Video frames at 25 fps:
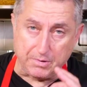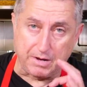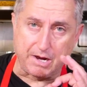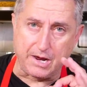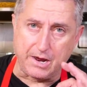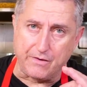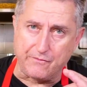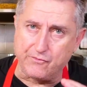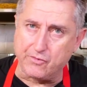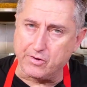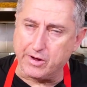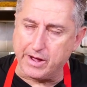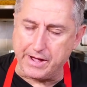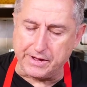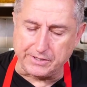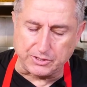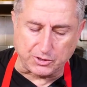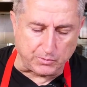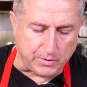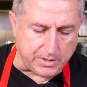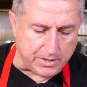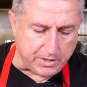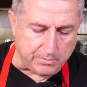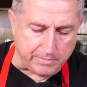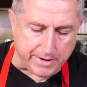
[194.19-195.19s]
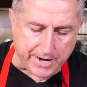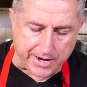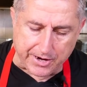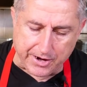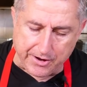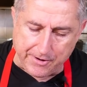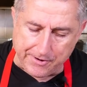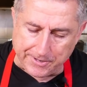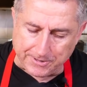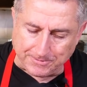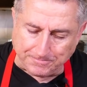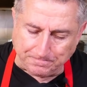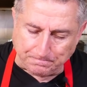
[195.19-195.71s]
careful, guys, when you make
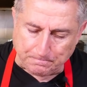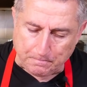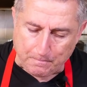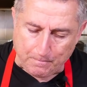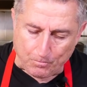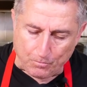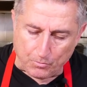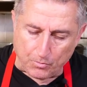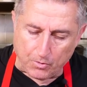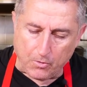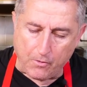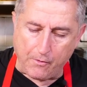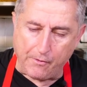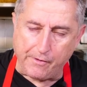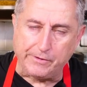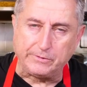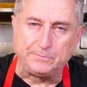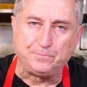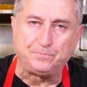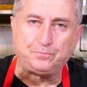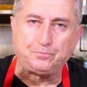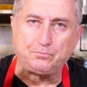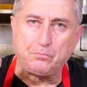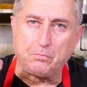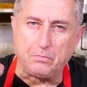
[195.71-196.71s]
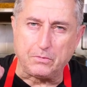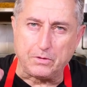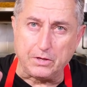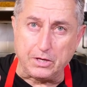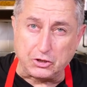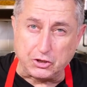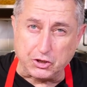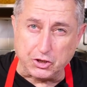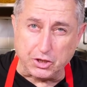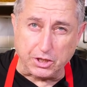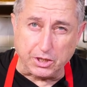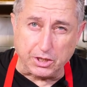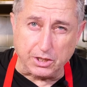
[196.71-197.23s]
it. The
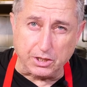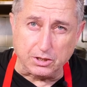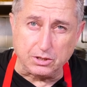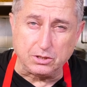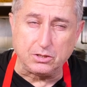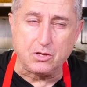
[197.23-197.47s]
cheese,